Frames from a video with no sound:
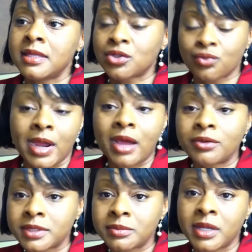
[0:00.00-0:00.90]

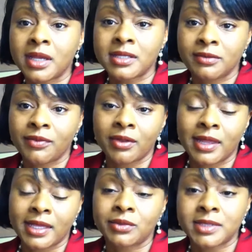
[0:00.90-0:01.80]
route because he felt like
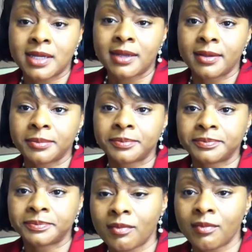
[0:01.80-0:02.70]
it was
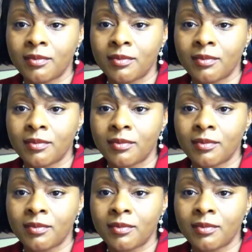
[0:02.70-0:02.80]
time.